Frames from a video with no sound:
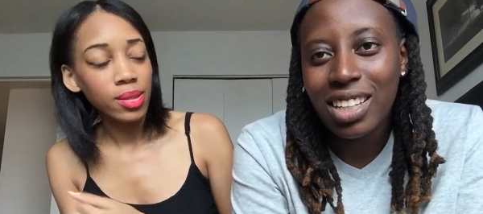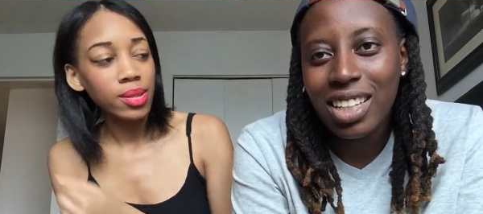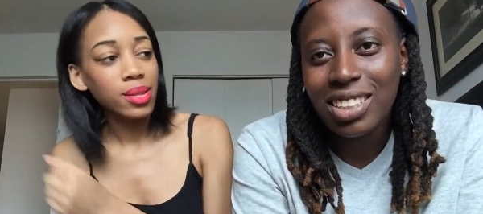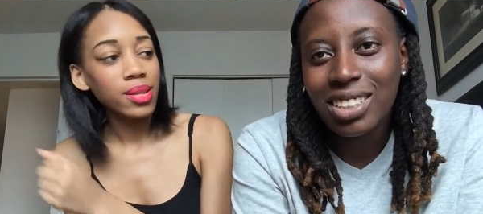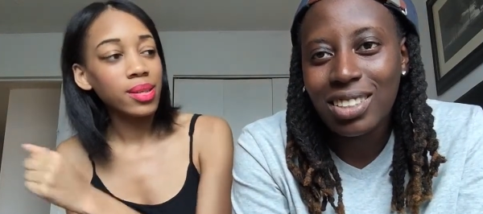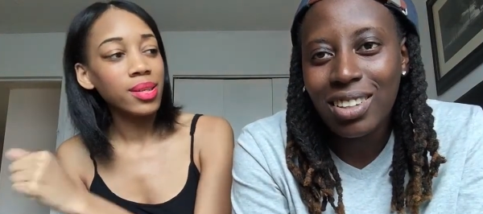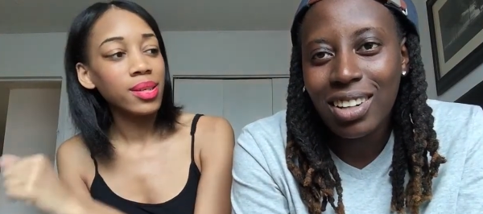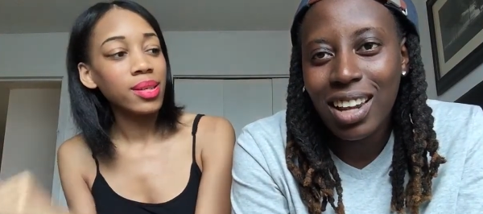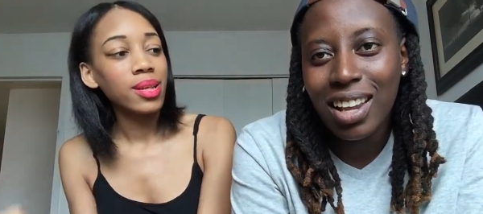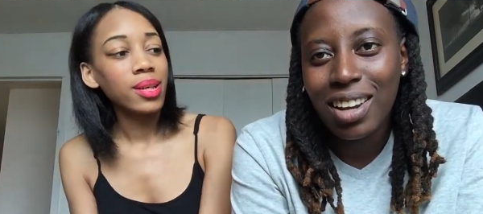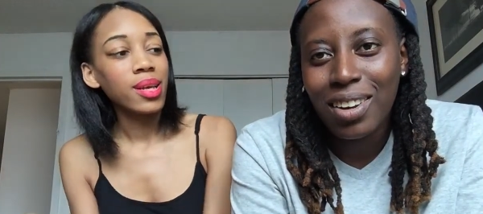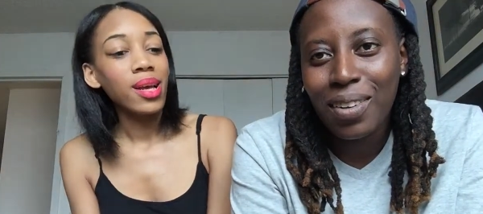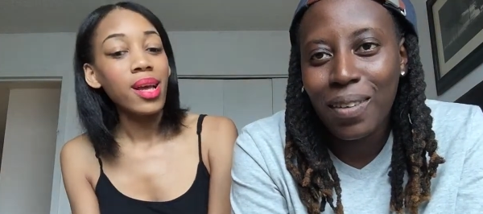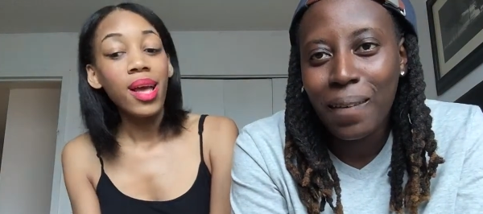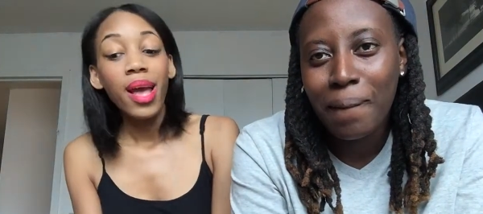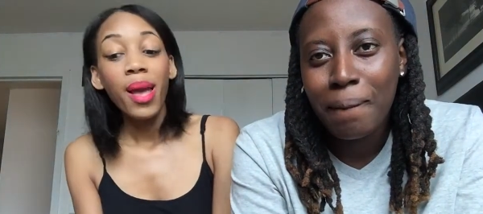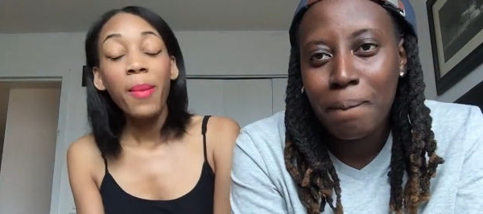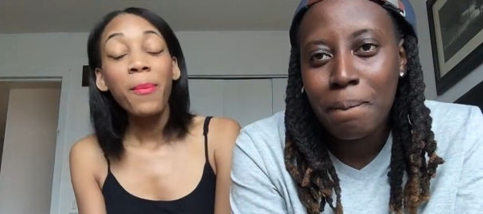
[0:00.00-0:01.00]
Speaker 1: That's all I
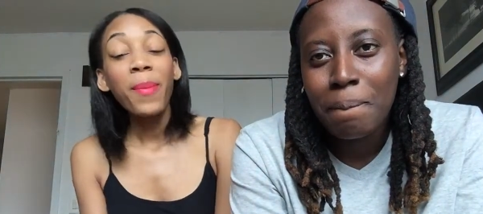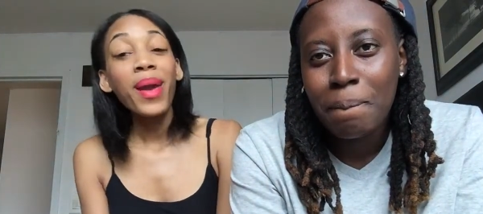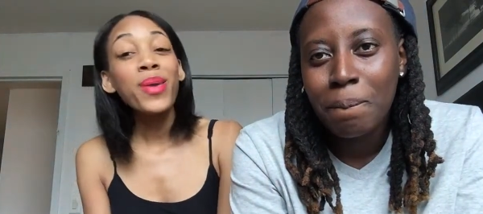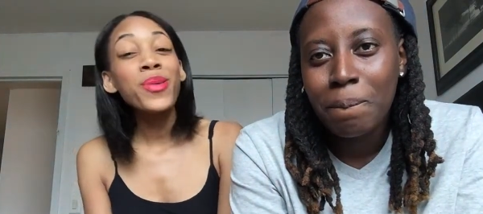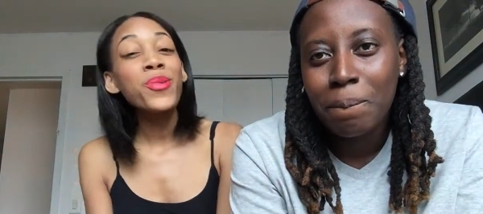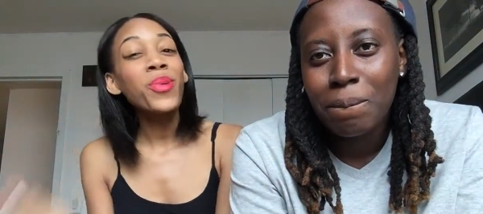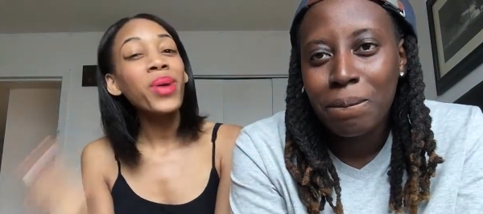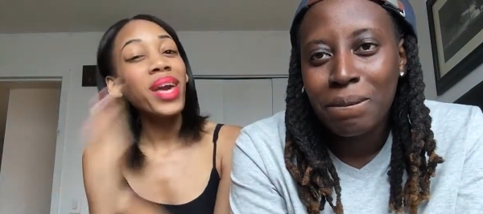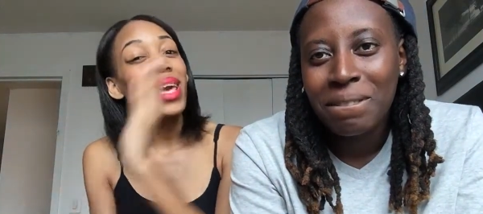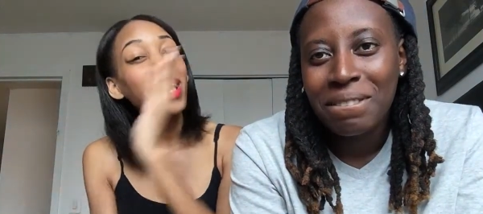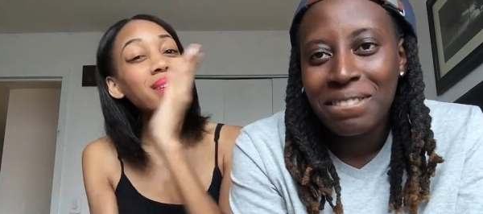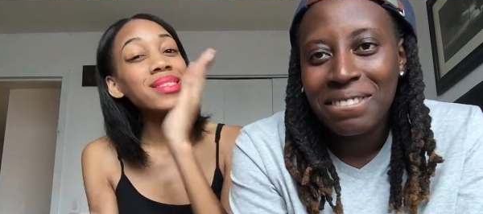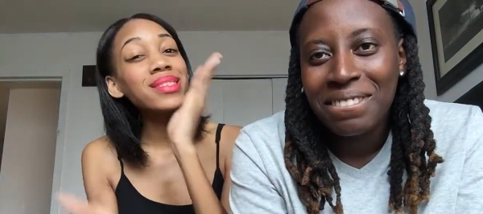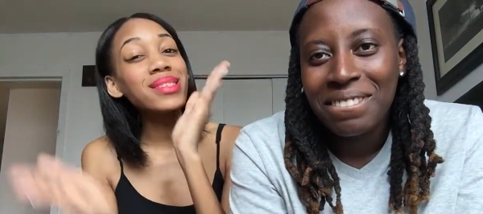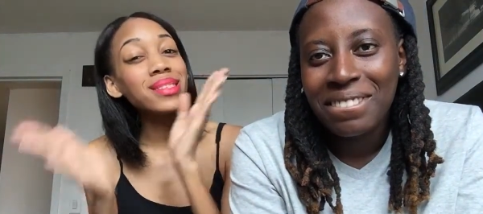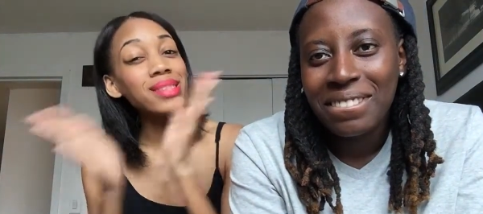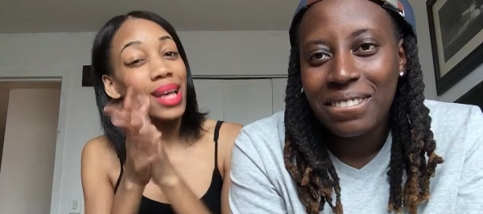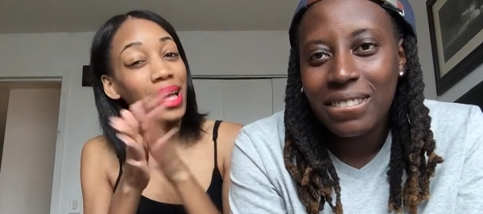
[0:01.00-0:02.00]
know. Babe, you
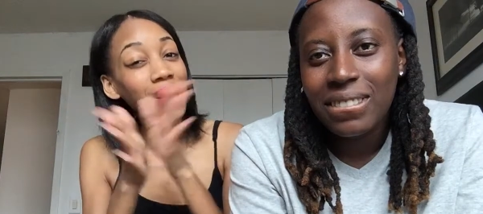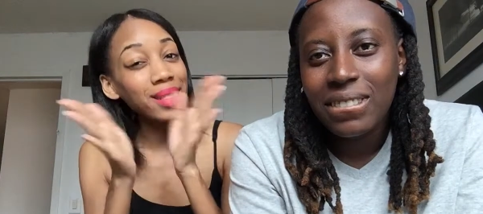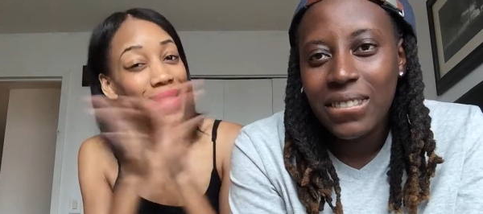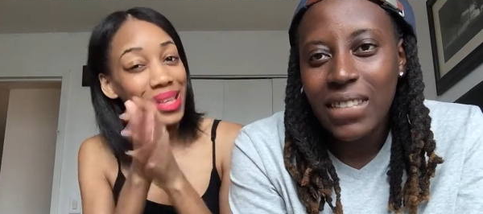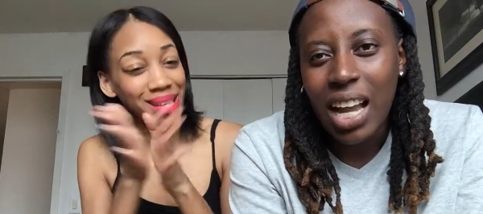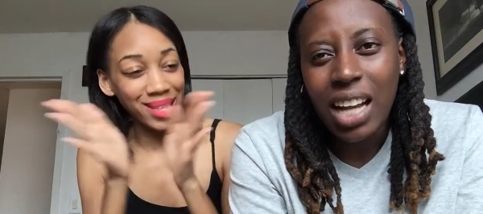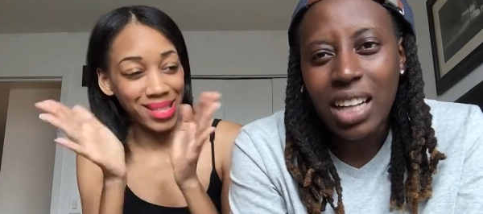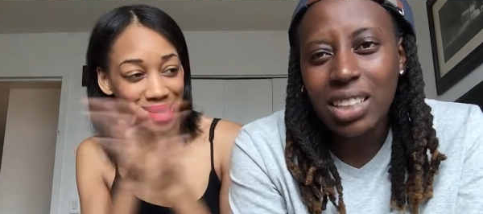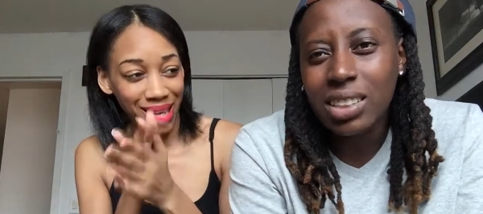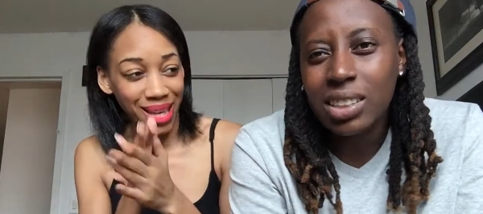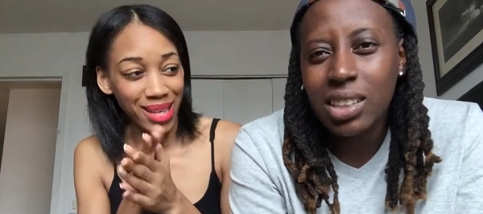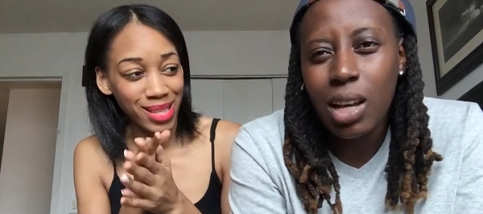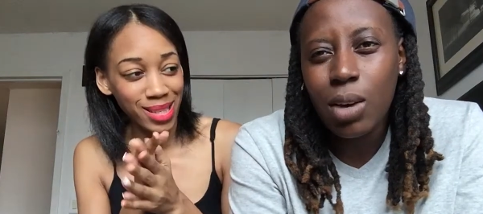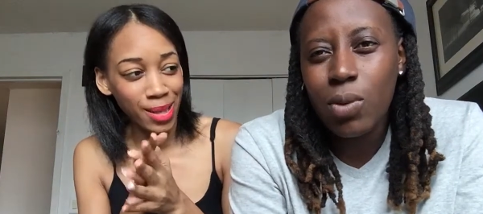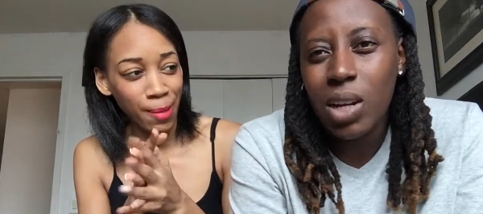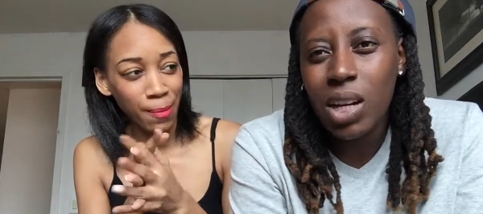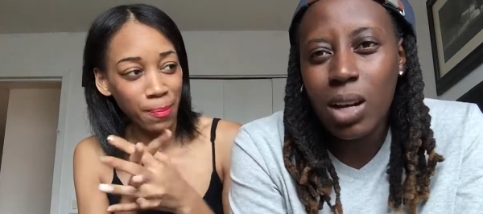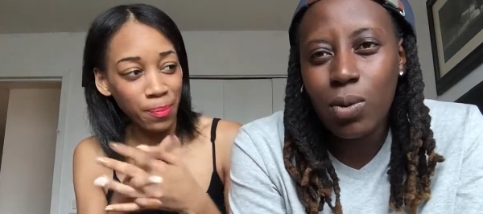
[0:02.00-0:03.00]
can't say these I can things.
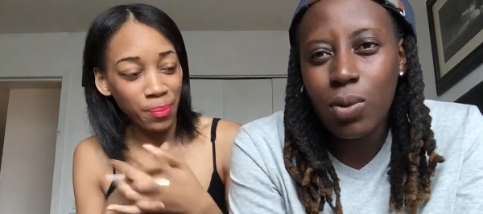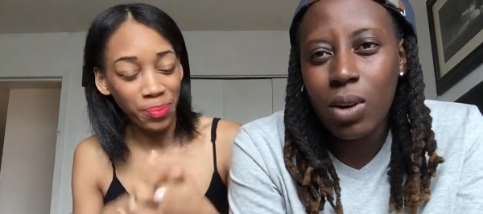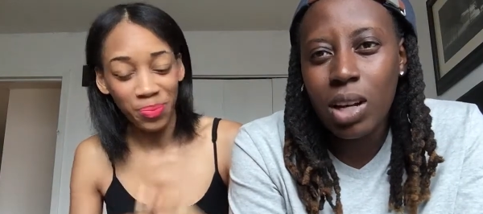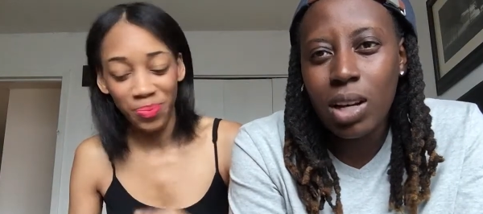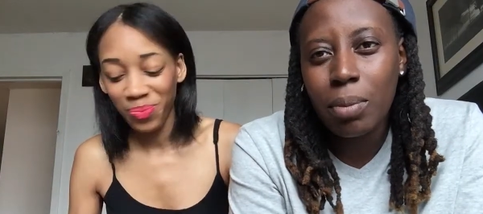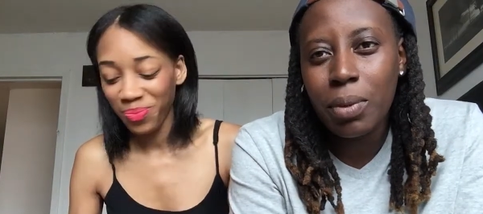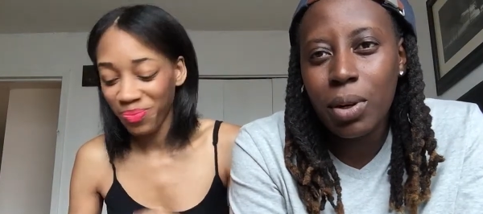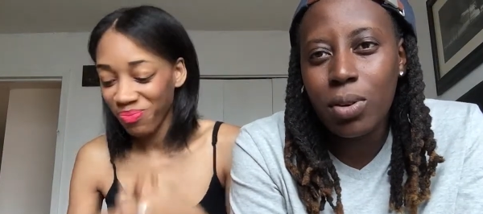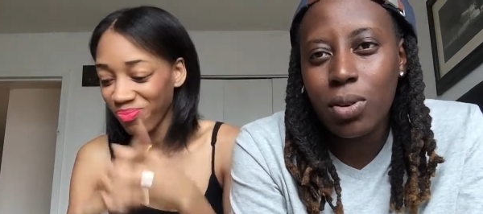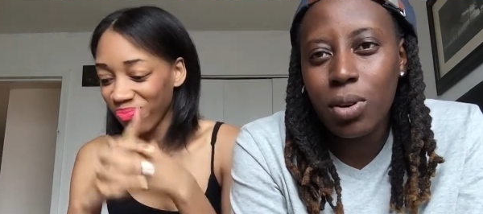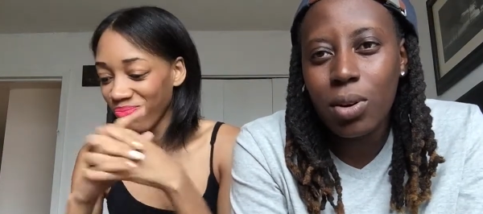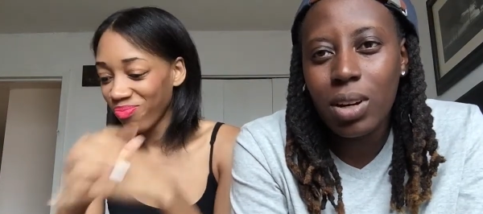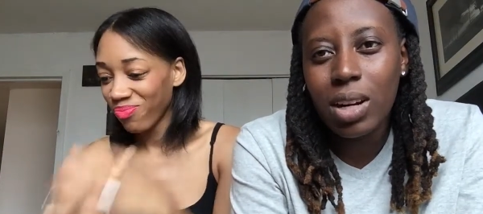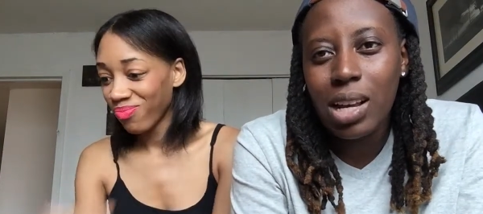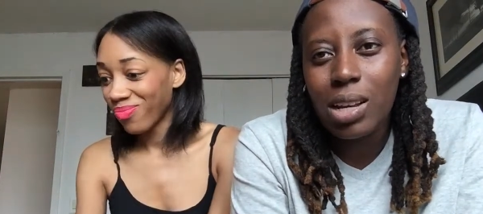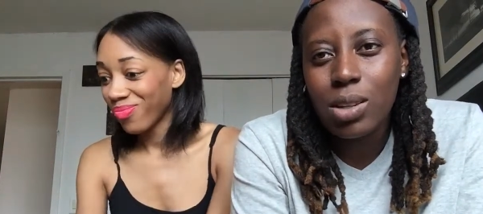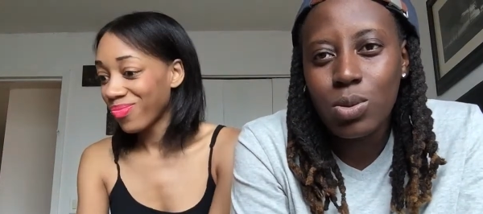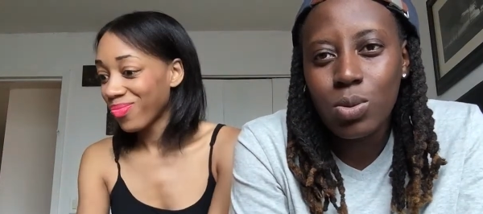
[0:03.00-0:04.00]
Say what I want. I'm a
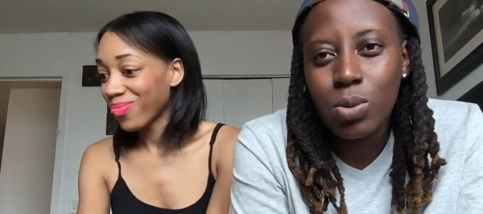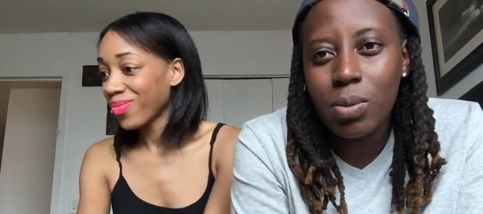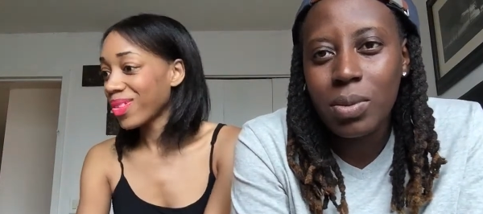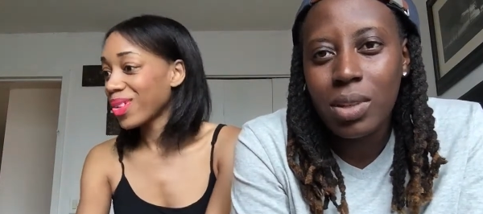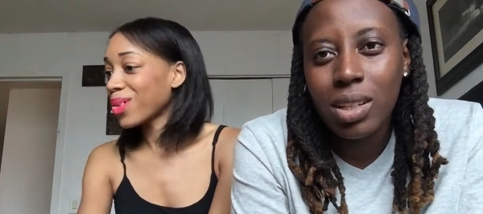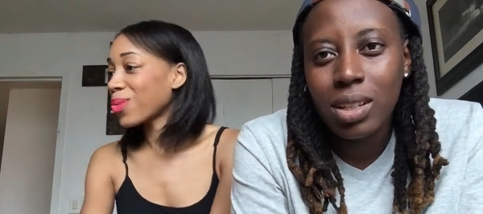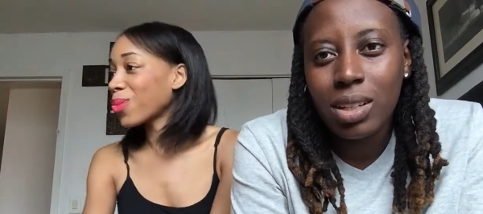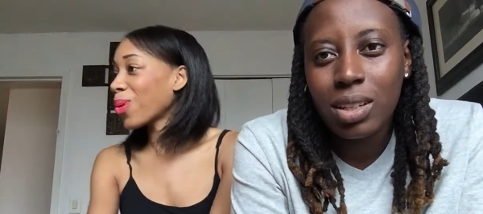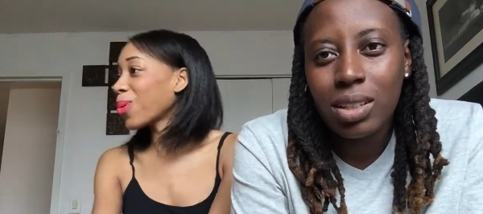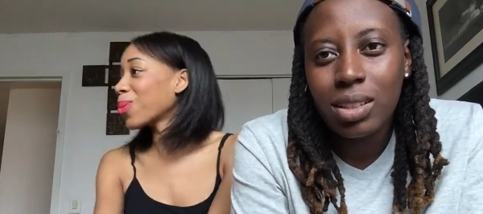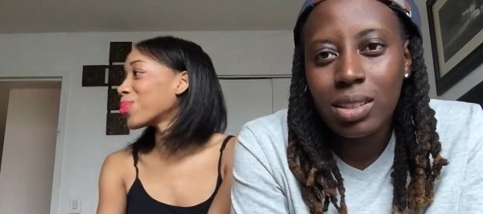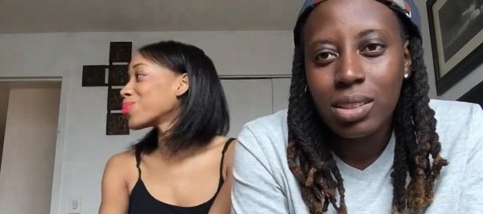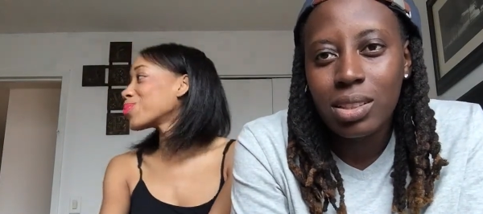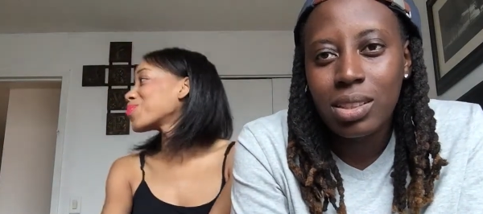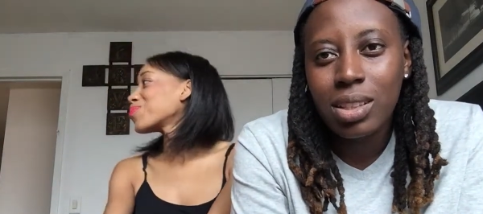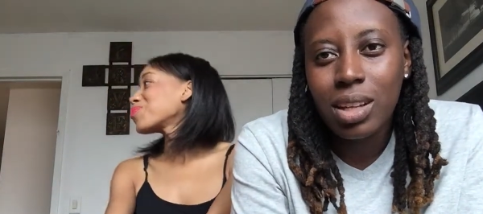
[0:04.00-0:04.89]
grown ass woman. Whoa.